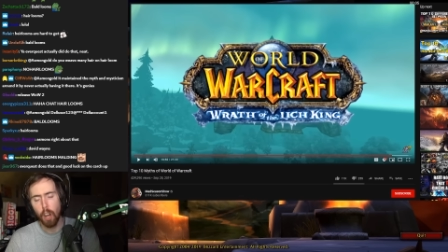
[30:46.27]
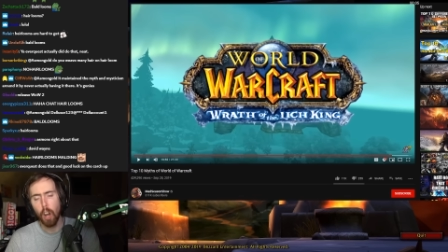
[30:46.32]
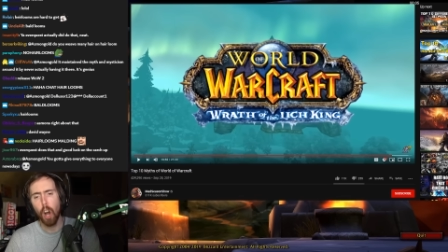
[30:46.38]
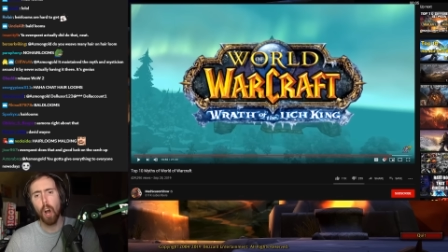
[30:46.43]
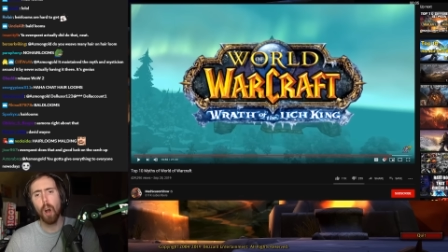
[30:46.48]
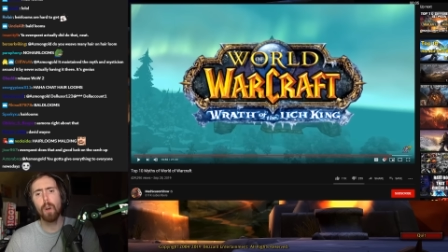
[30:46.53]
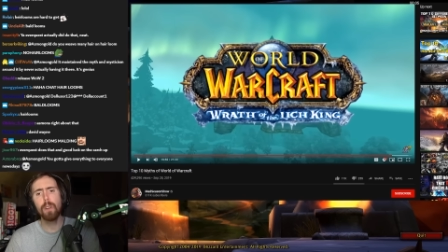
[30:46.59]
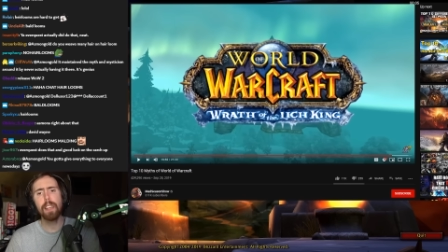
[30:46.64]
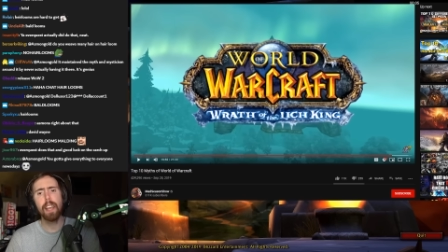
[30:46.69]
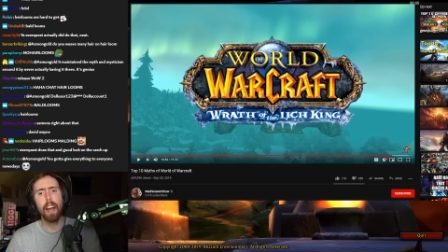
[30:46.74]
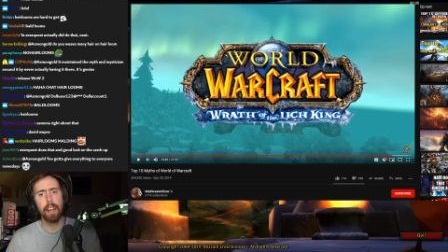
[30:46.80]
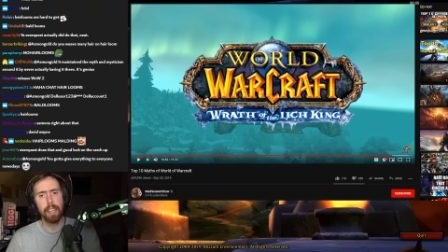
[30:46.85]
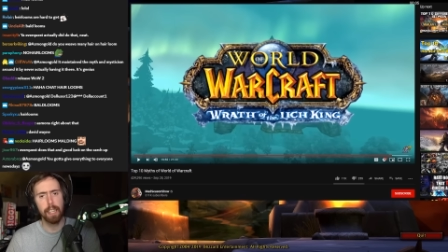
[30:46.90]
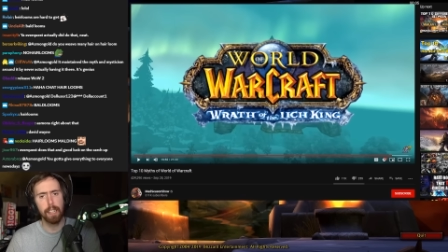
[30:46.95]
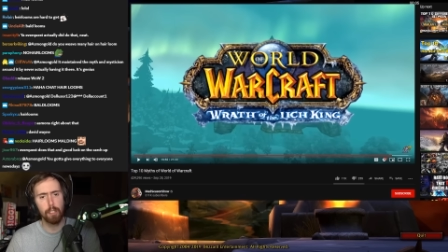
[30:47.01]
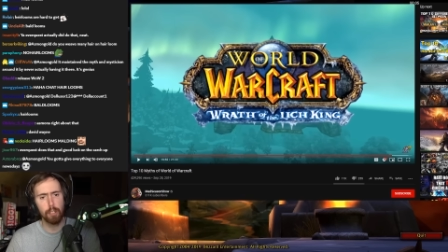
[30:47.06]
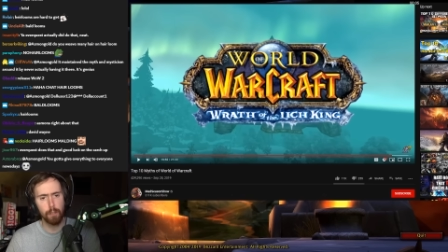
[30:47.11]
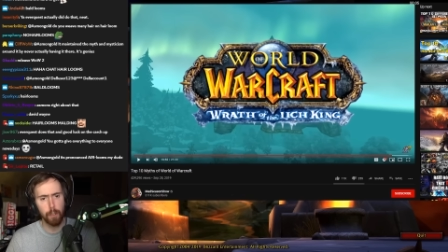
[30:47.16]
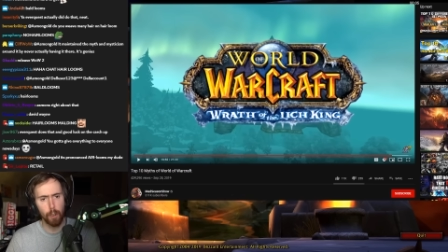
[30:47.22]
Oh yeah,
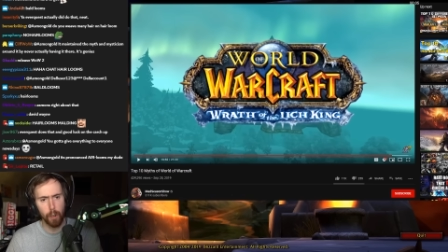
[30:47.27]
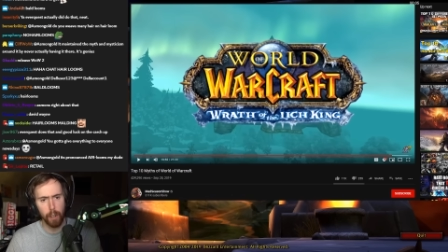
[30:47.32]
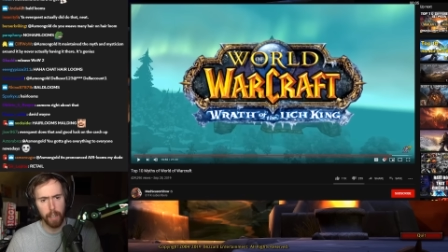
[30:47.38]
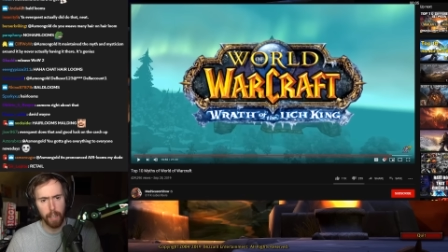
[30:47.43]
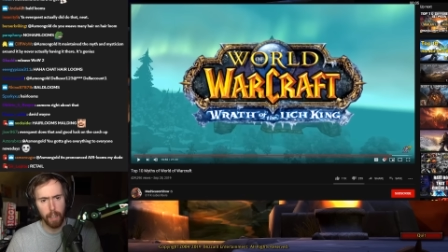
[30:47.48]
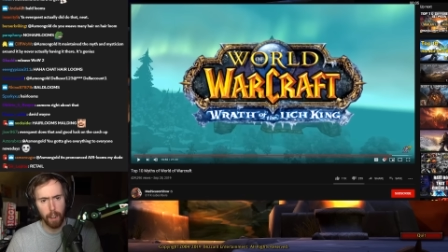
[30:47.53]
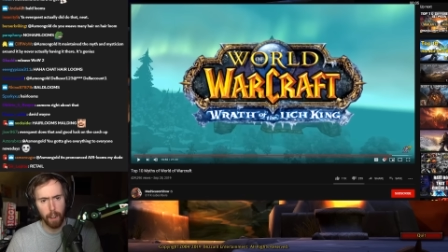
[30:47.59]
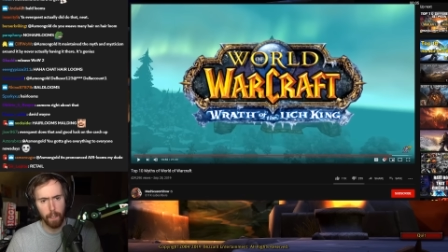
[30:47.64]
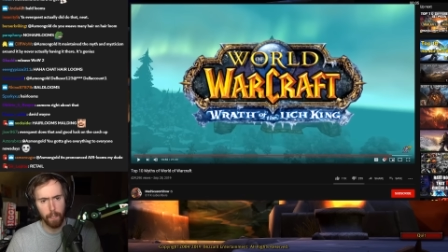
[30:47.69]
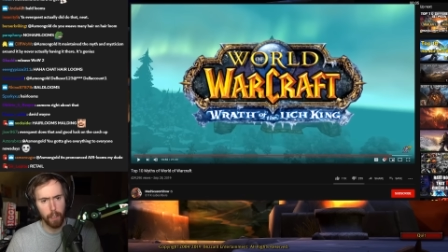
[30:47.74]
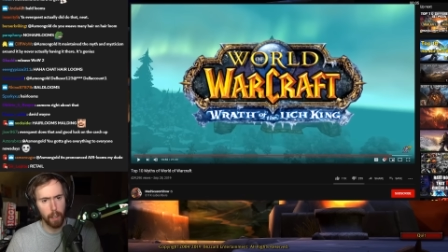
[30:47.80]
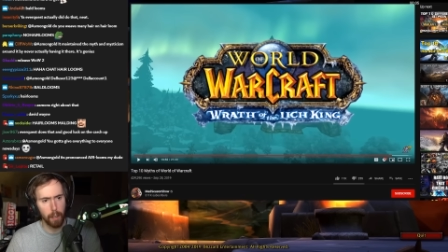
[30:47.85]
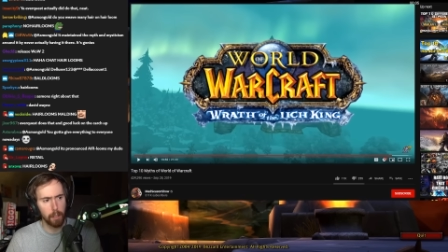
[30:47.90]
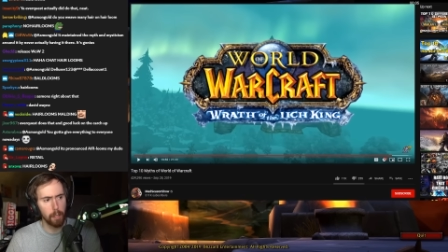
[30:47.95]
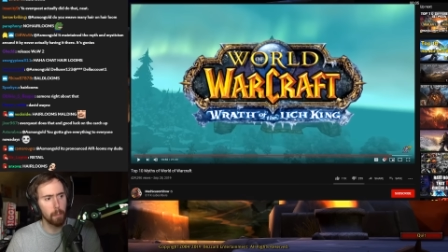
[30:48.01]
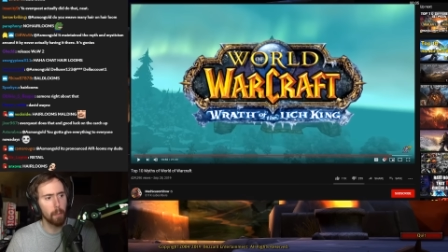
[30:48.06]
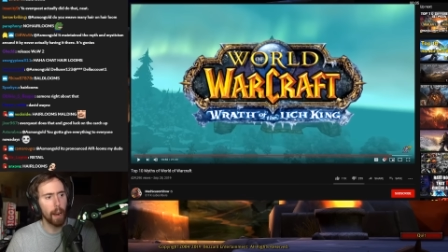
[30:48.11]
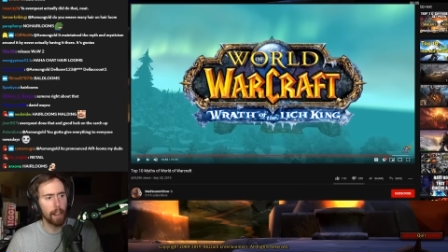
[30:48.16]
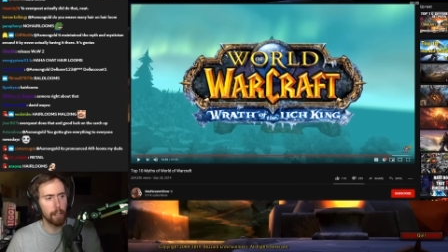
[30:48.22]
he's for a uh, uh,
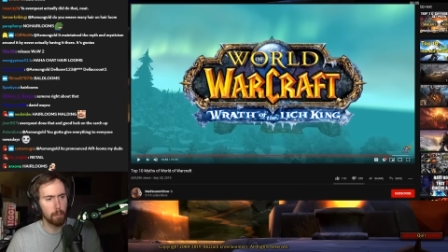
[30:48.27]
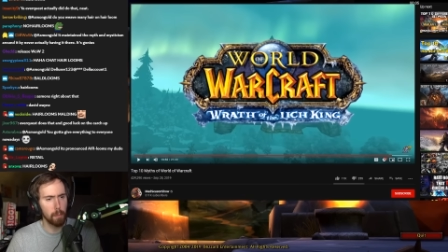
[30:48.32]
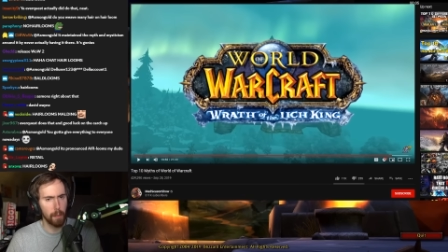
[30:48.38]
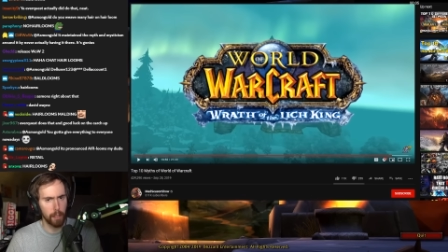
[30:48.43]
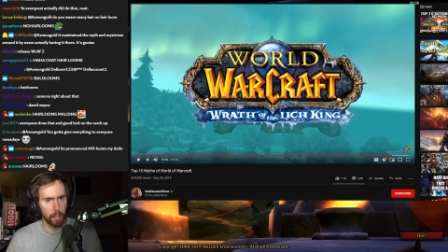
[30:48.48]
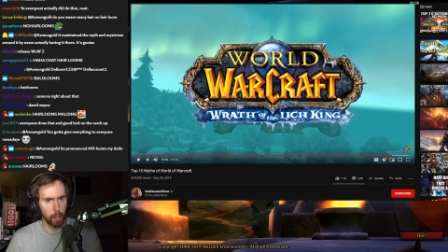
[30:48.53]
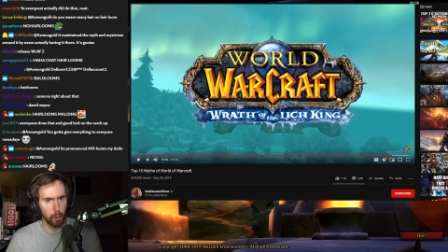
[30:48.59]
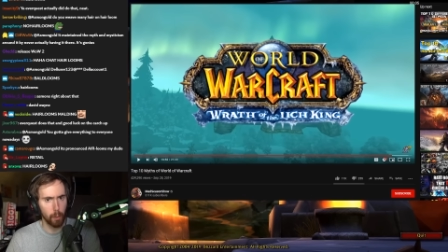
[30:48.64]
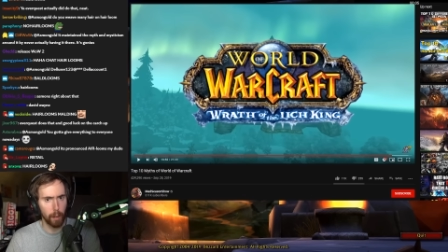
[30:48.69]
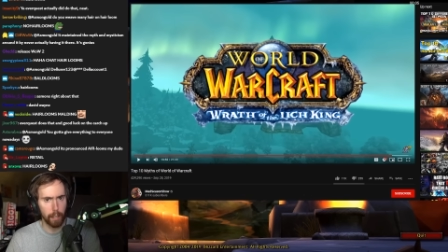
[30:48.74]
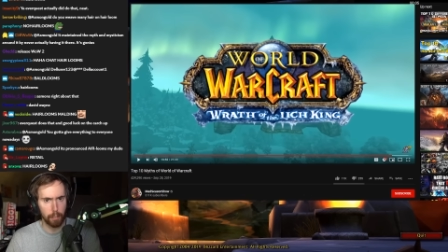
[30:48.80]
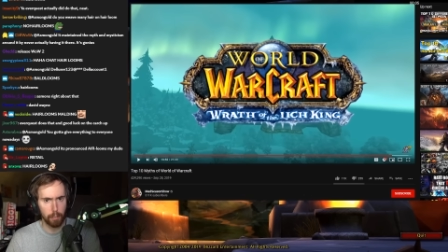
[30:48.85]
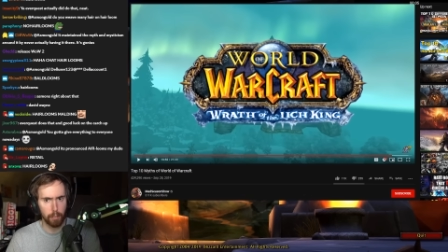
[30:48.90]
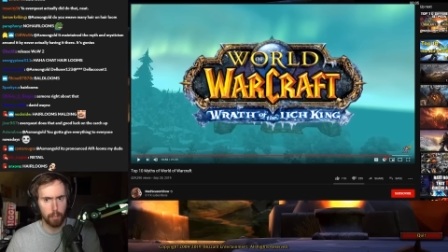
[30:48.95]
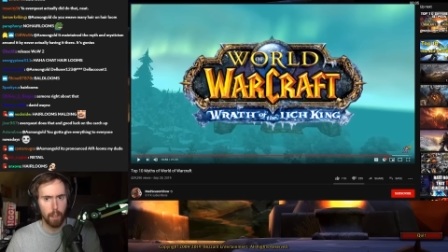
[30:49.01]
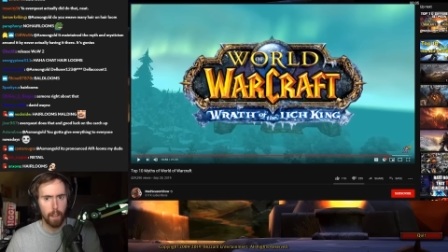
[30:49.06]
the blacksmithing quest.